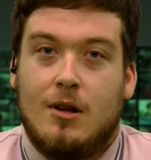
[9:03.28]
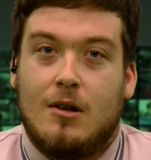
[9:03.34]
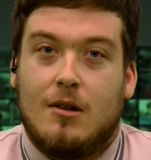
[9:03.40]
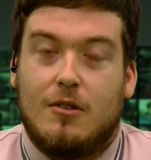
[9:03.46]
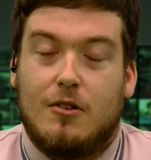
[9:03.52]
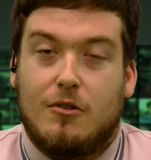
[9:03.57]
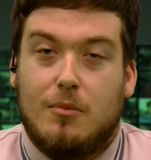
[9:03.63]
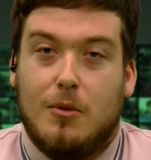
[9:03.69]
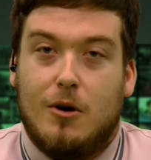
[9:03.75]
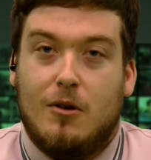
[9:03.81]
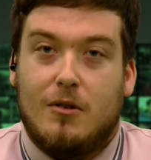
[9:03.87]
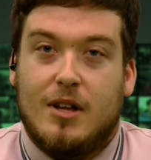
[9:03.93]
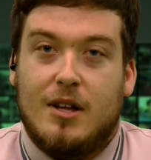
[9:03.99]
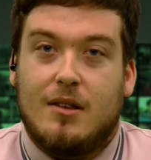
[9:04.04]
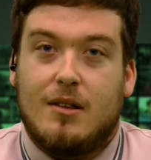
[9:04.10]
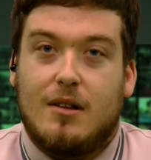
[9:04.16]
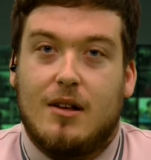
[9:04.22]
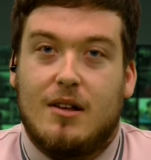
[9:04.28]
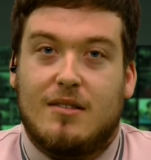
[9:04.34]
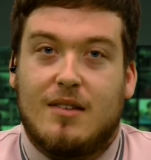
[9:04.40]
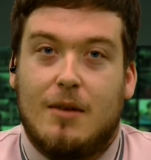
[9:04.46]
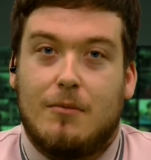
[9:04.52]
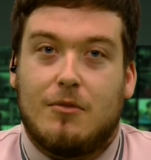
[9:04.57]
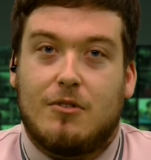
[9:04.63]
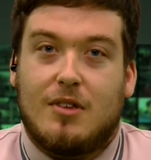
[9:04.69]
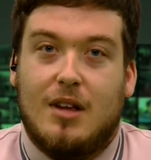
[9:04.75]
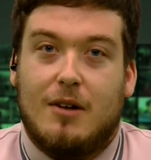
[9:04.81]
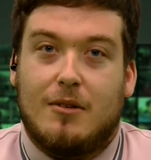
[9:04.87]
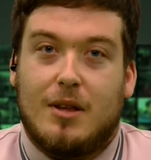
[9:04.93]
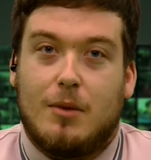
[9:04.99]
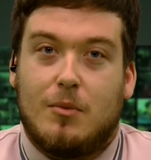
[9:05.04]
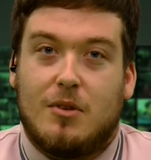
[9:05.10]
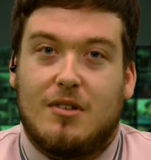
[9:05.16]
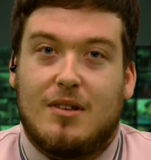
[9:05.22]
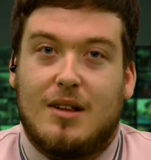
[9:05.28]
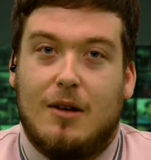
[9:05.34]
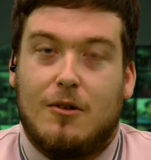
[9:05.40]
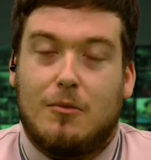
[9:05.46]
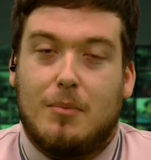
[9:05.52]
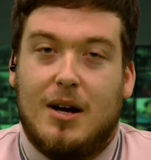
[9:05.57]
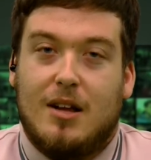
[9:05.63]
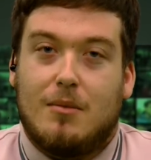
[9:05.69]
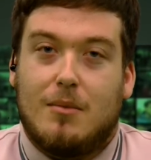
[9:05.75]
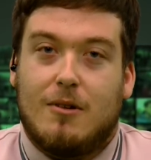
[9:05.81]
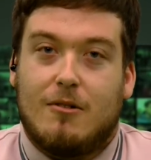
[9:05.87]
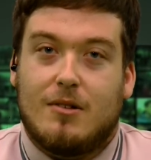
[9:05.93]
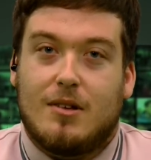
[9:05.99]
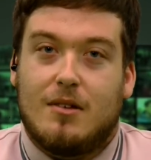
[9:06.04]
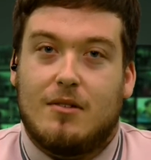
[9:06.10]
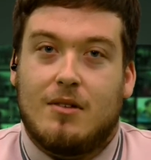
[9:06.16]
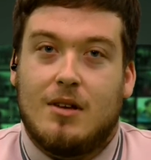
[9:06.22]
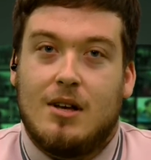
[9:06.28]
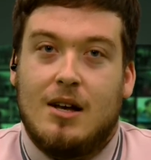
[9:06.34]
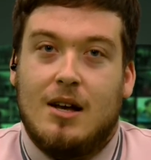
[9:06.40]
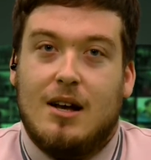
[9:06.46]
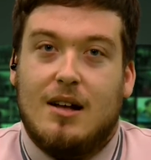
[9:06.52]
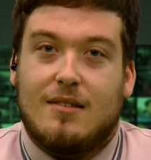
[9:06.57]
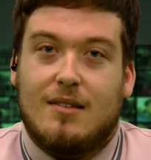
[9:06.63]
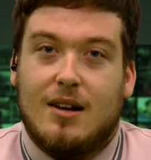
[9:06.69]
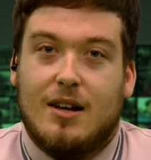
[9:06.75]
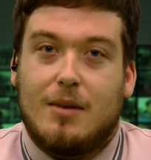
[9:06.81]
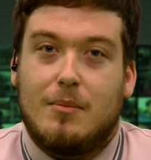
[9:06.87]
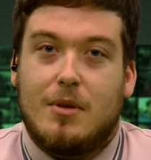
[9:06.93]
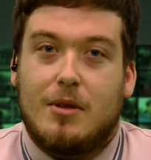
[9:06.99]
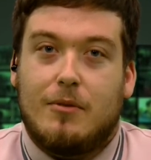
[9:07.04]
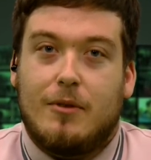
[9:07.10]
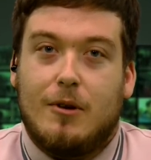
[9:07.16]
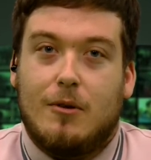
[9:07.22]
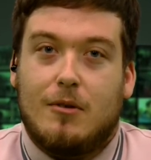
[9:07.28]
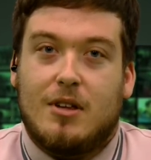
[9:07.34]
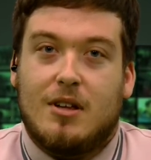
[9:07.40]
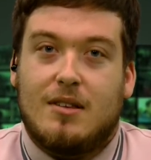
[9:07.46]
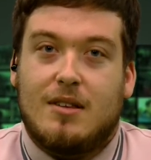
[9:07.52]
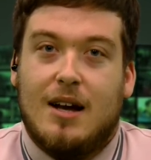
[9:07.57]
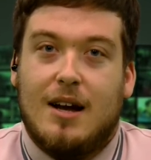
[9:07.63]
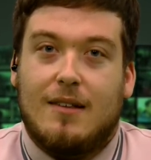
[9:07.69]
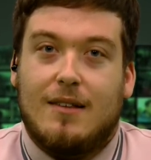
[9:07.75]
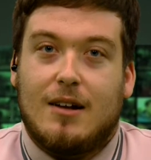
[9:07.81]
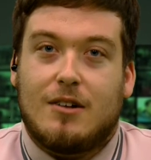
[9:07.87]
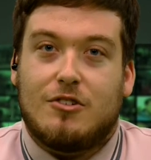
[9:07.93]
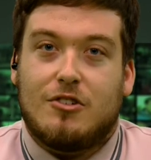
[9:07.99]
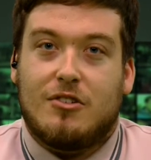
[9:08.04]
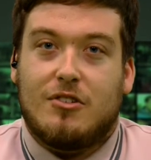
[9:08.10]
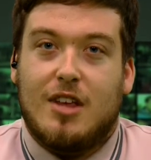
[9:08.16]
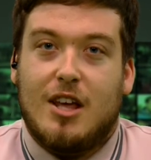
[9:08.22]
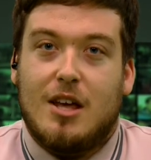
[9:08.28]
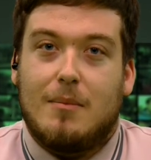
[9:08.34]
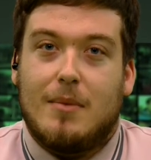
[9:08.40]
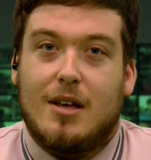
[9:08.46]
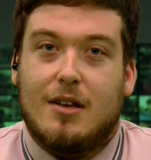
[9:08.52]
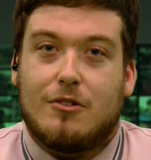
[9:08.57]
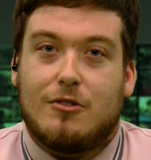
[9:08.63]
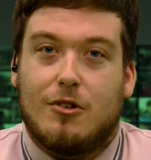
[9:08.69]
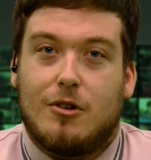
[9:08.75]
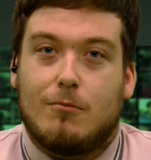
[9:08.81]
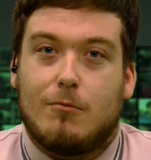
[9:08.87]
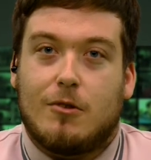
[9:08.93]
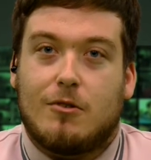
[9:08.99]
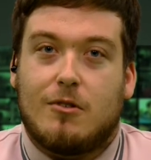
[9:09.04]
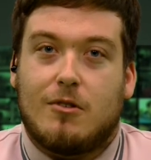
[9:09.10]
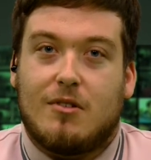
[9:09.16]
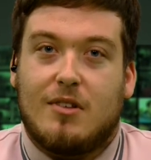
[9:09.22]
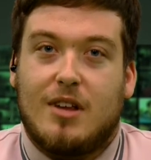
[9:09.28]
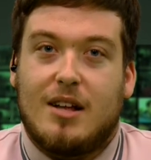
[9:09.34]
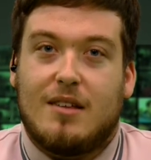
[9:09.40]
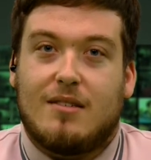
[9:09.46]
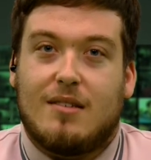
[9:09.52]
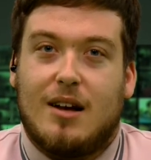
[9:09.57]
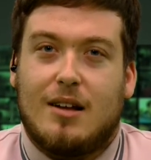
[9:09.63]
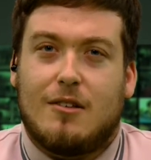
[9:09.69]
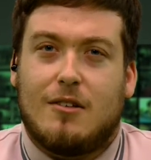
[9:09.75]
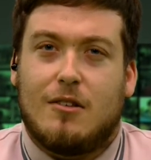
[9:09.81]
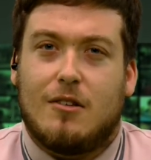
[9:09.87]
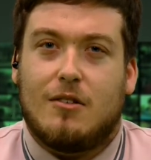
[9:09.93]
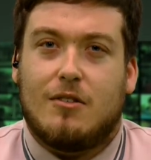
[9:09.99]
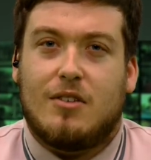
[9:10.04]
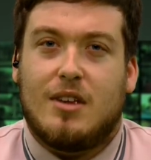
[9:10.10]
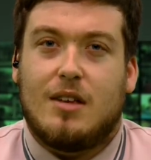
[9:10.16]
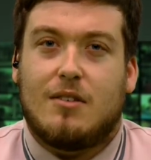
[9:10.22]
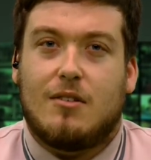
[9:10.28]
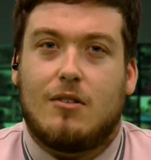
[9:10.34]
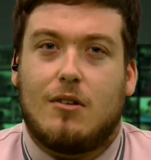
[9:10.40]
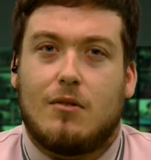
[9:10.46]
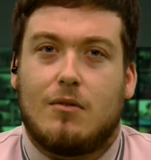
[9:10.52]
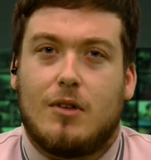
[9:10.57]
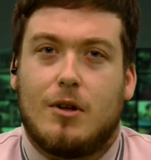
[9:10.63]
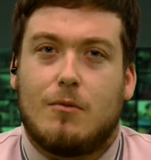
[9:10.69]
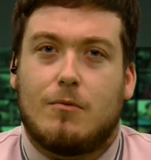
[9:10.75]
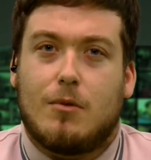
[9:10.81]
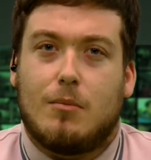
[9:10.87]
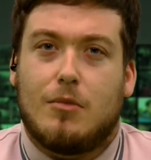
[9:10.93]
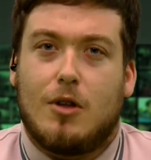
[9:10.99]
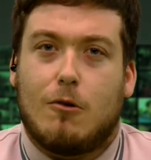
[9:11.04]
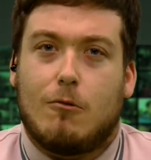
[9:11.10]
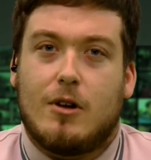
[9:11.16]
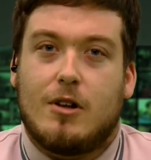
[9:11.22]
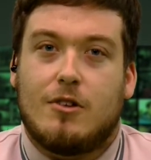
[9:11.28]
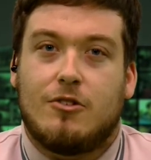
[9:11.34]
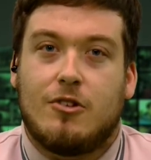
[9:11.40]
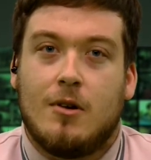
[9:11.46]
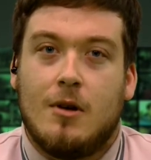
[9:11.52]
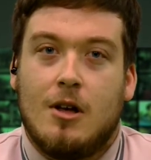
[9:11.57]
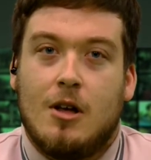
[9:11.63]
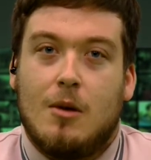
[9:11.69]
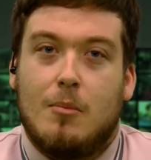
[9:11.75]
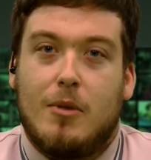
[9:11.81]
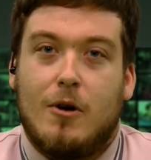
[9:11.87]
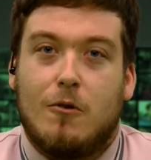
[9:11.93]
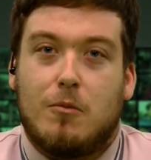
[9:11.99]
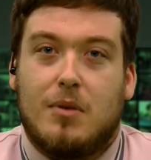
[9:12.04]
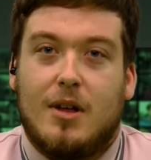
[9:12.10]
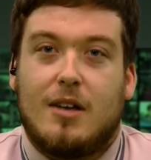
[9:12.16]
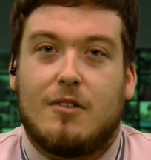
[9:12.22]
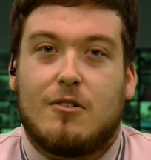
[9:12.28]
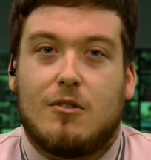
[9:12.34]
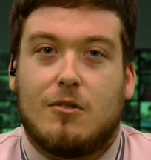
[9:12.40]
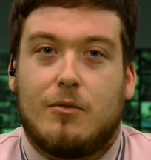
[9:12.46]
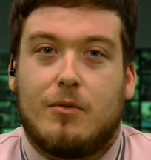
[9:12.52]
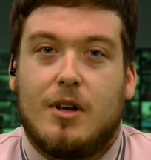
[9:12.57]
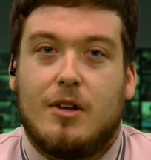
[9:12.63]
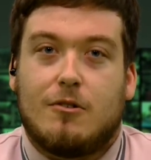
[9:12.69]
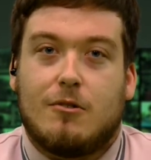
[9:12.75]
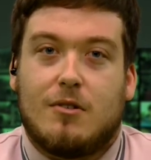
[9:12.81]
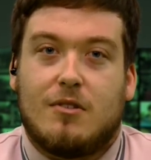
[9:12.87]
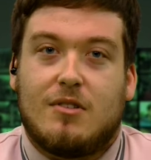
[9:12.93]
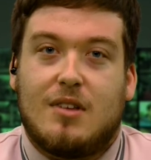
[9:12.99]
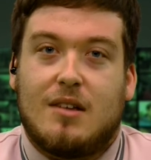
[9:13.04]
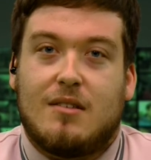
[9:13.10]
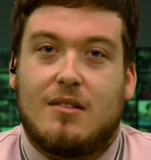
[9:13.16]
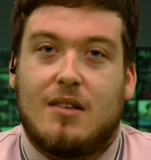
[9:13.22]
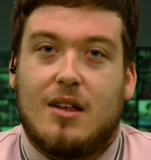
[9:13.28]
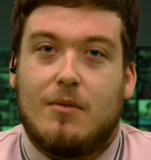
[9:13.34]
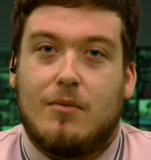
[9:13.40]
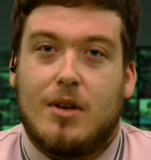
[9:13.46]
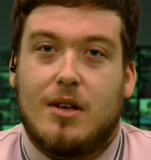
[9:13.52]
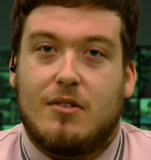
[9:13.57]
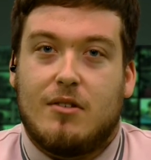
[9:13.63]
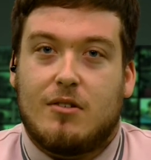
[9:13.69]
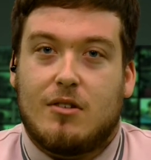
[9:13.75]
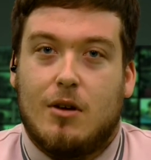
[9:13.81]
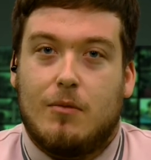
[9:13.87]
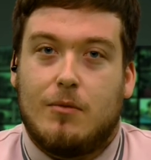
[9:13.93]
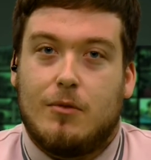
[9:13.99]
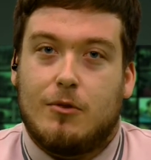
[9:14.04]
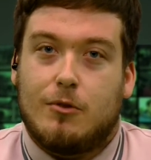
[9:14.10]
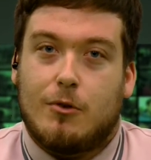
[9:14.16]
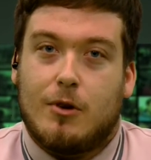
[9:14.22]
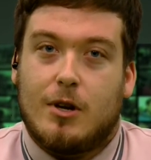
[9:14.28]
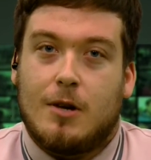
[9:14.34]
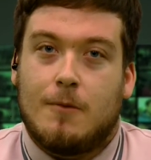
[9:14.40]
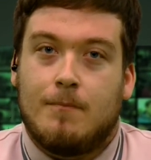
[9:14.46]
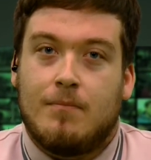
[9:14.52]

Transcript: This morning, a 10th signing was announced by the Mariners. Attacking midfielder Dailang Jasemi has joined Russell Slade's side in a season-long loan from Norwich. Both players could feature on Saturday versus Coventry.